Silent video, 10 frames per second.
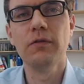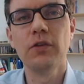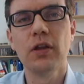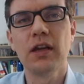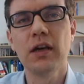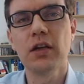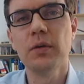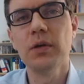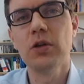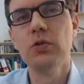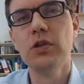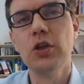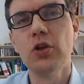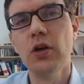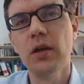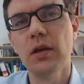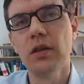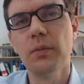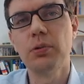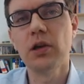customer to return the
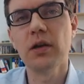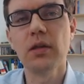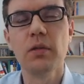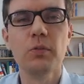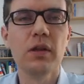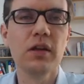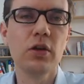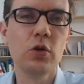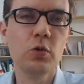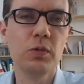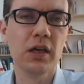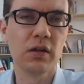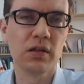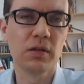products within 2 weeks.